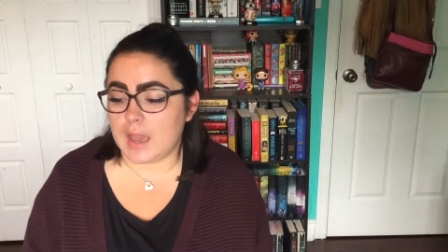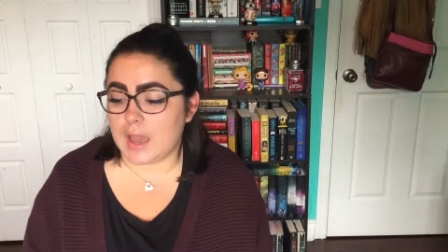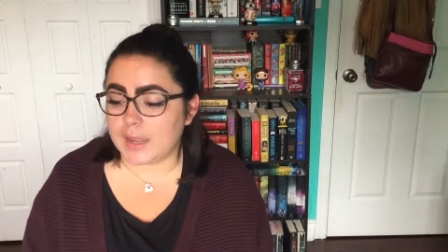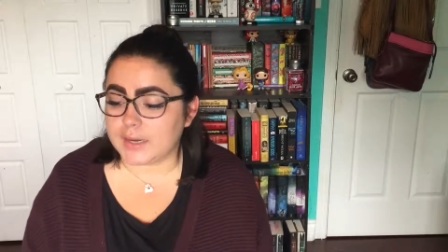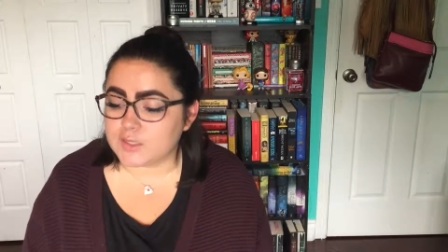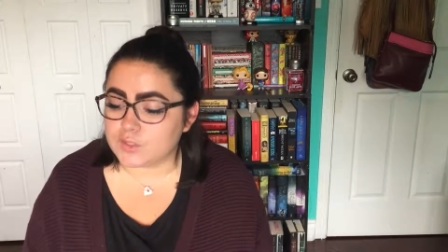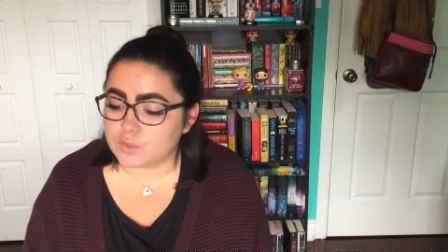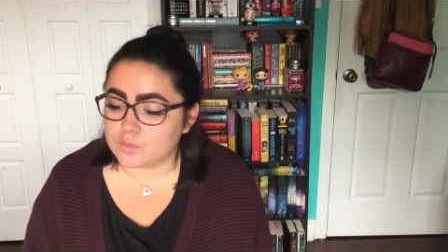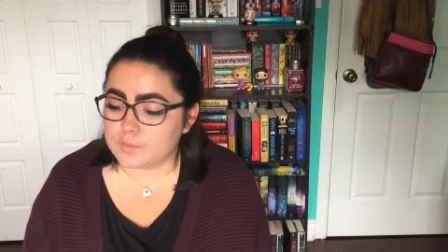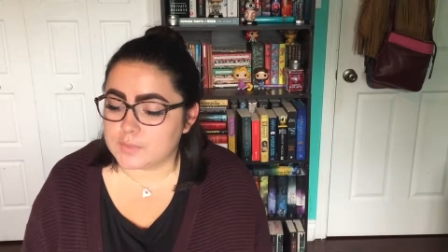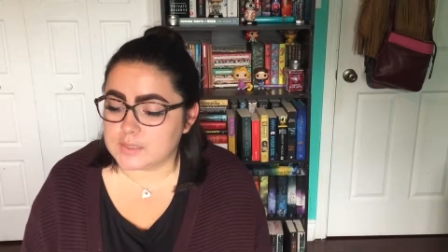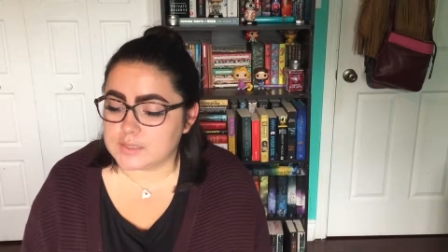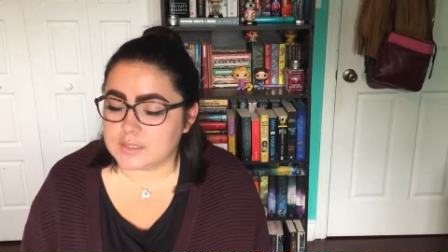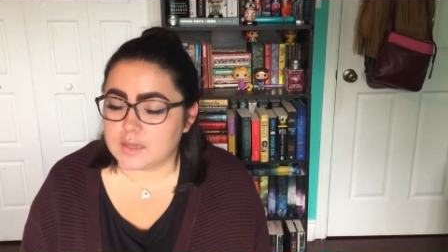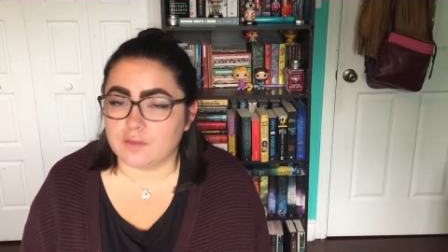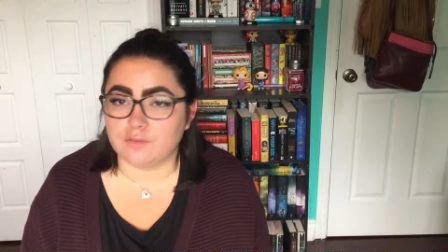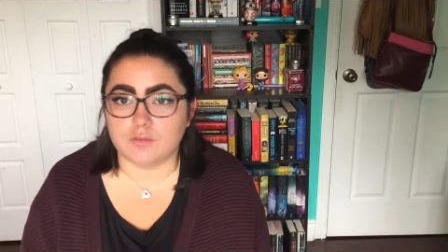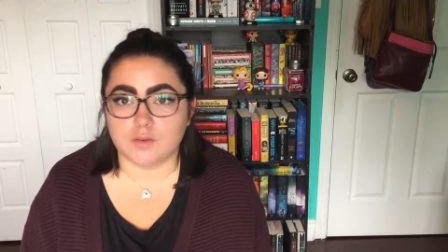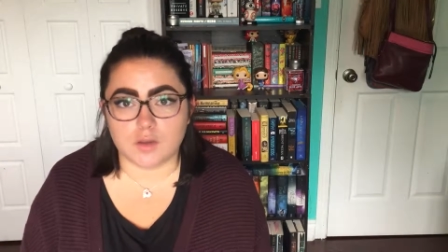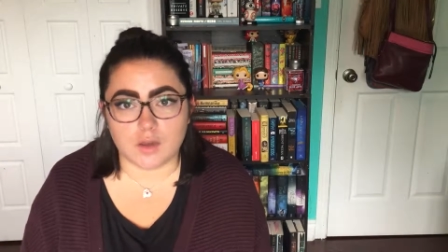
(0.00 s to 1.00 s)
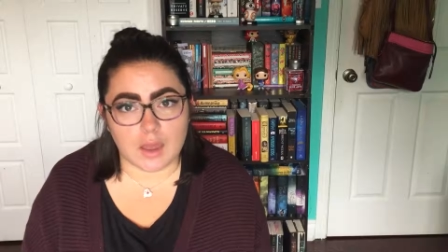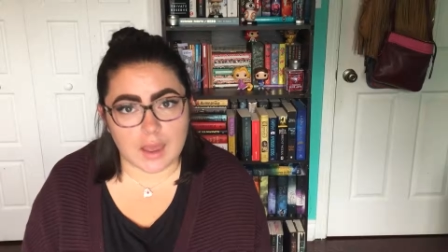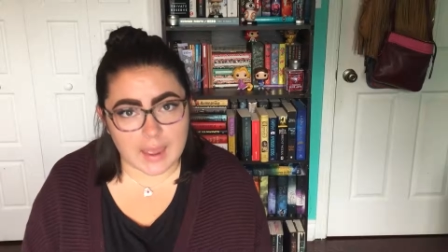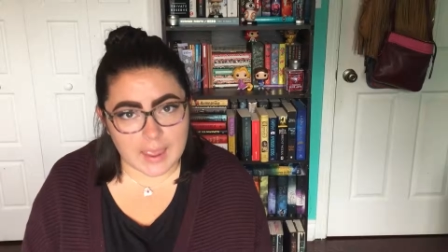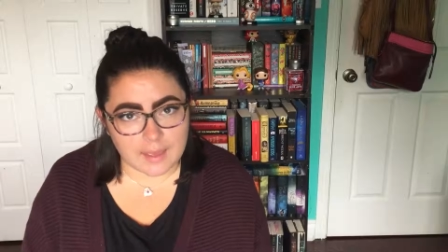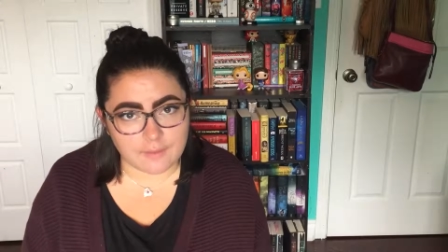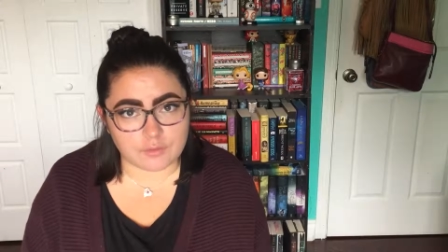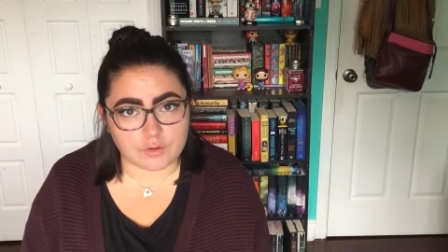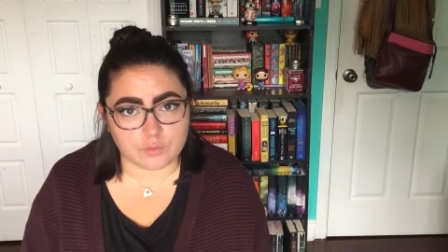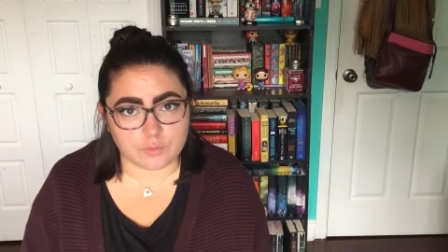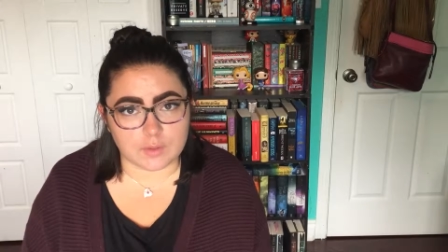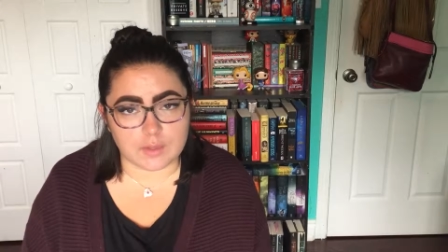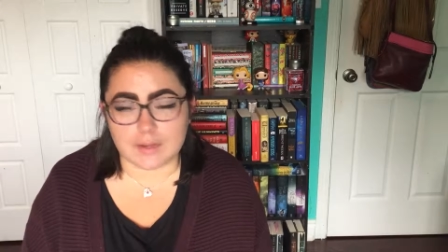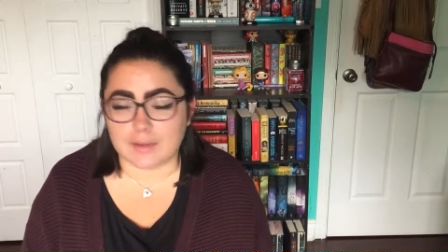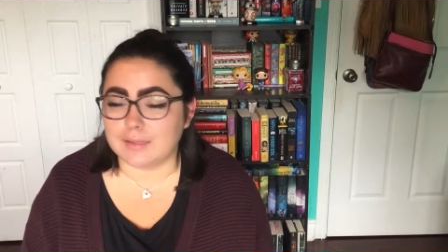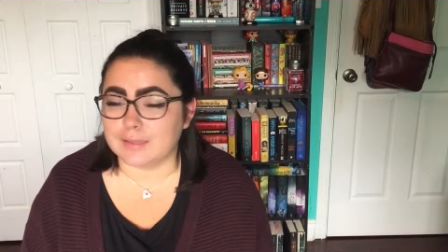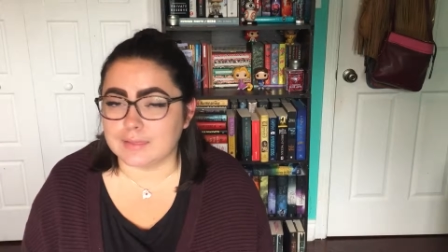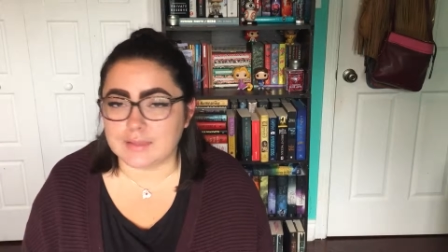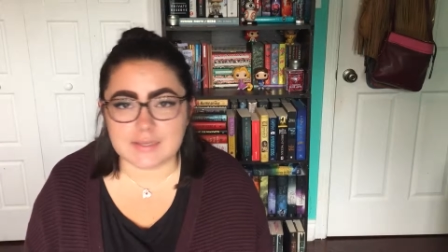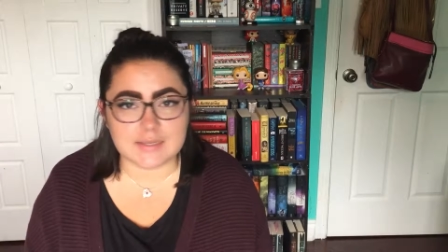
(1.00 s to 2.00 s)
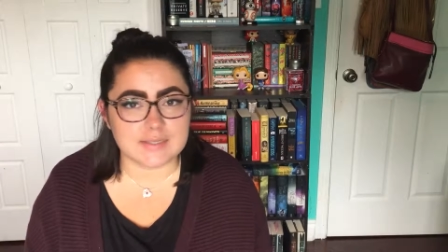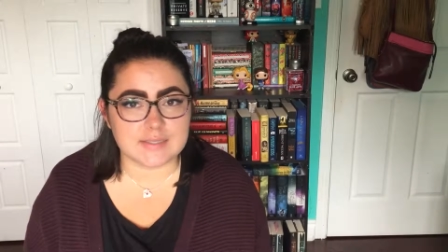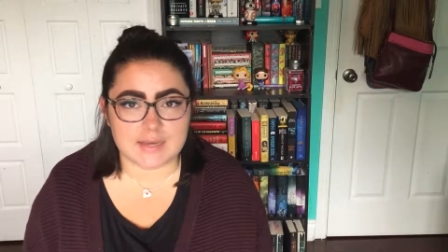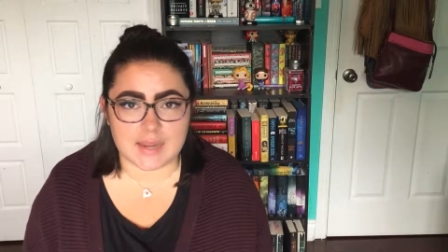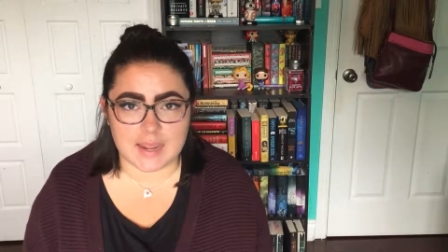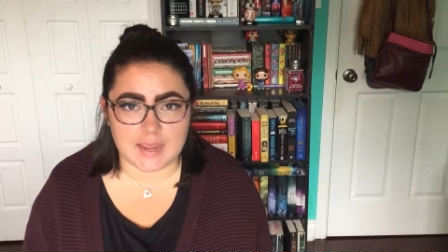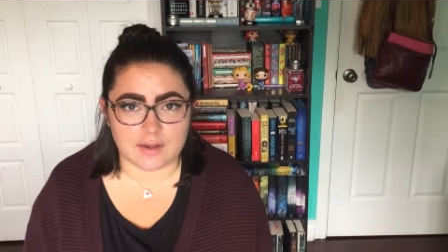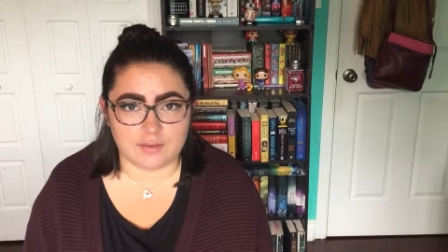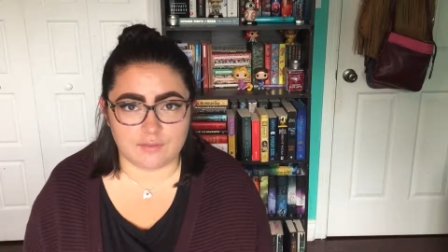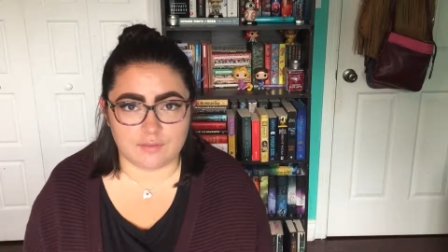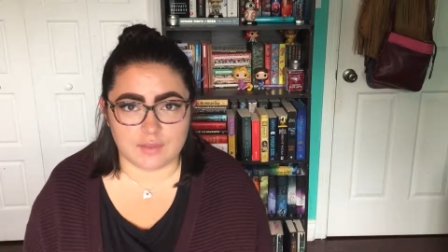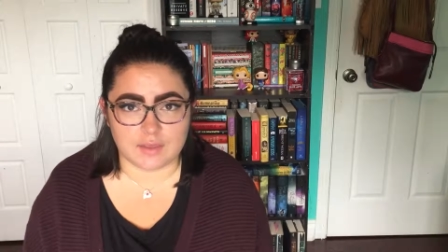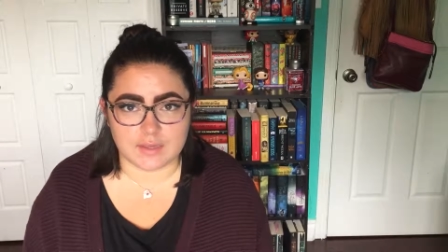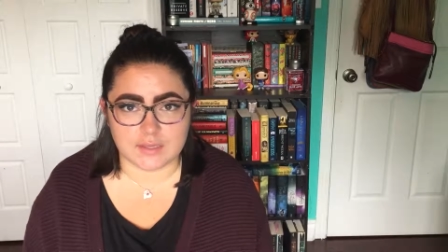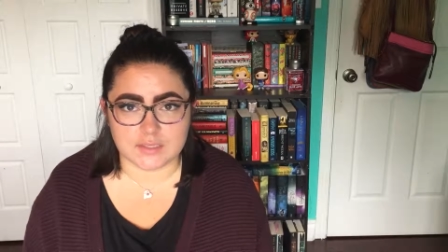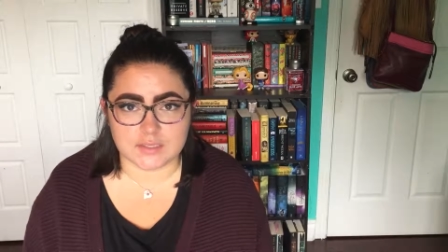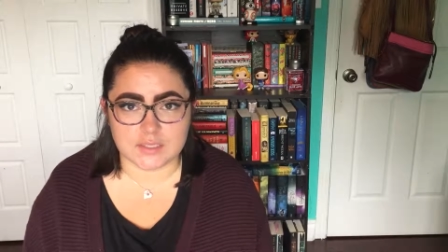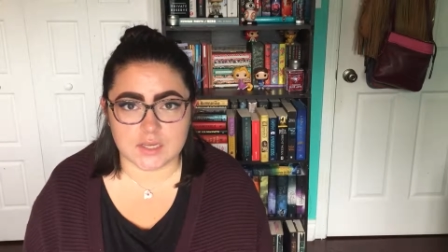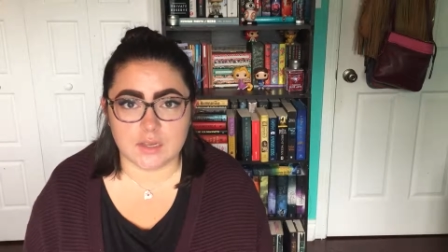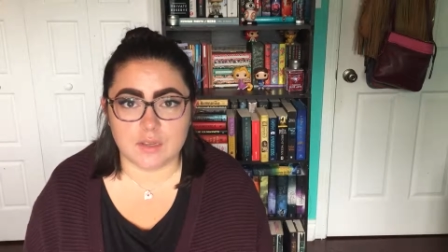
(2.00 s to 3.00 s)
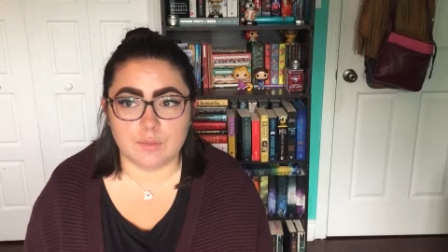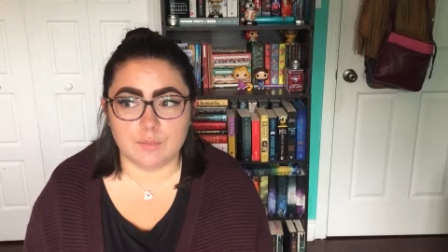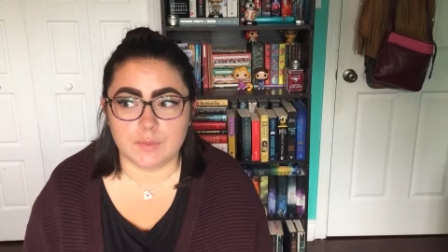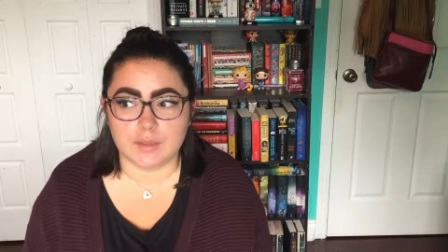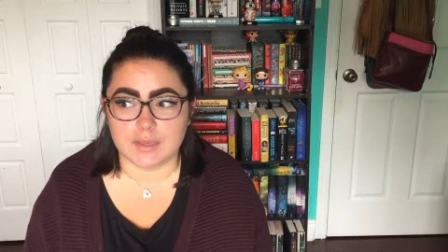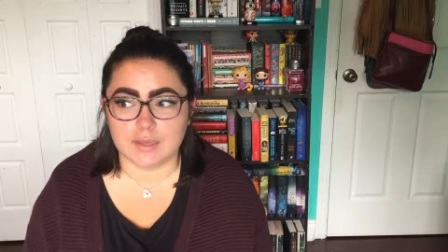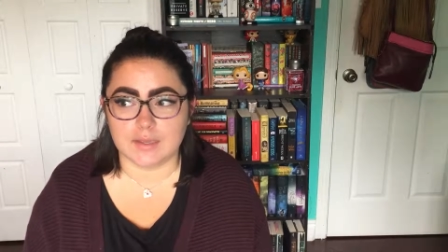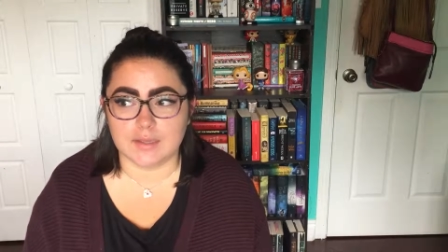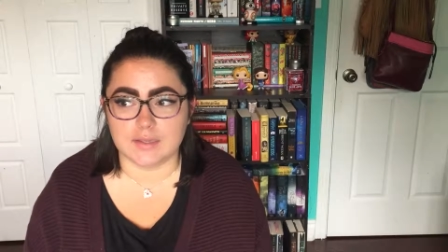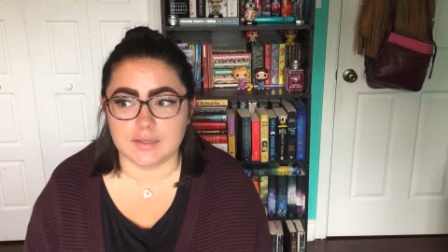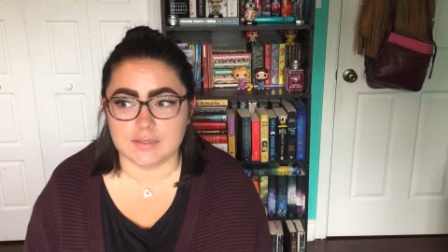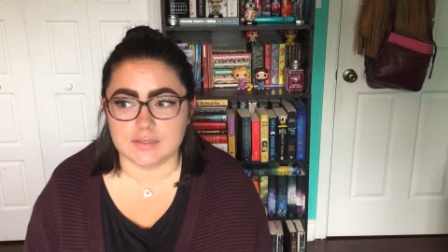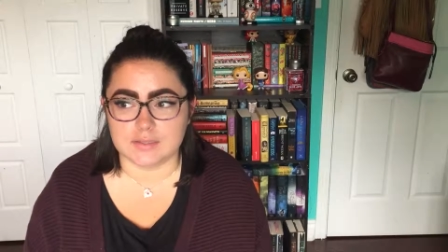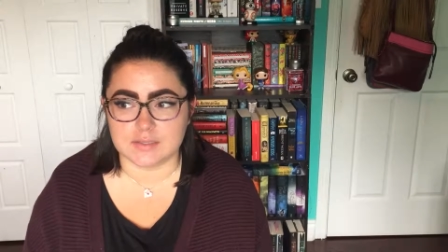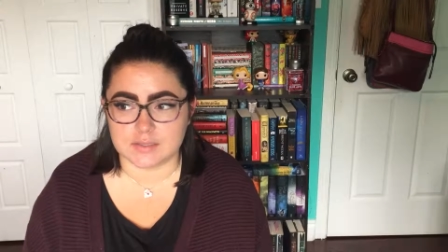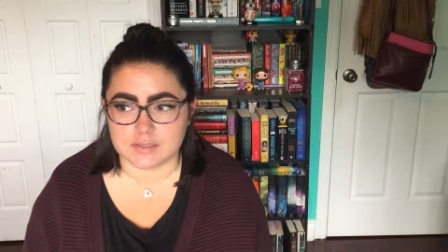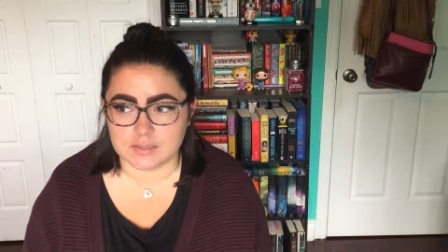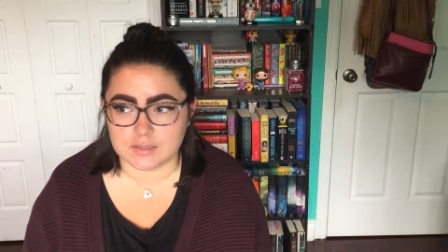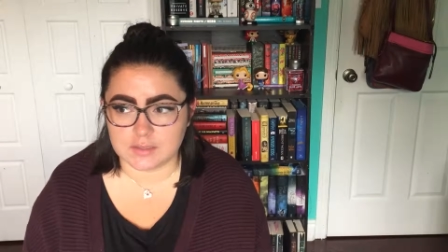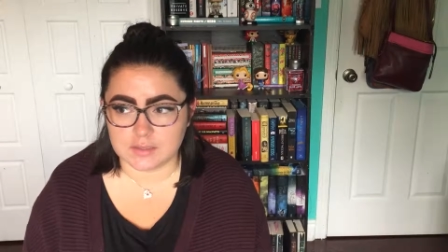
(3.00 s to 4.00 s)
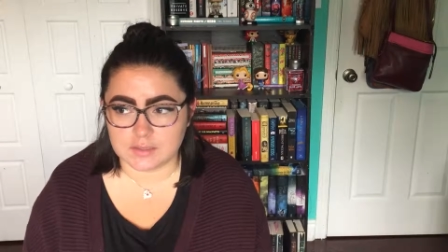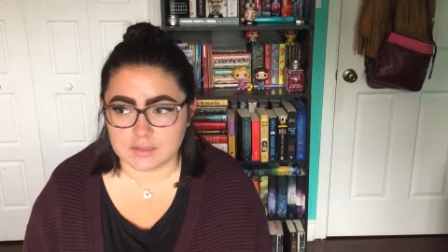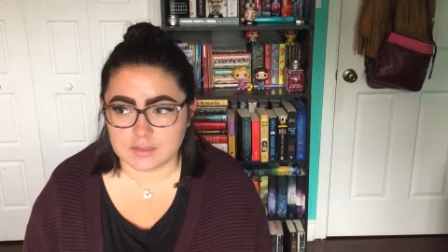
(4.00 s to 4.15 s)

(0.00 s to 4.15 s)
I told myself I have to read at least 8 of these because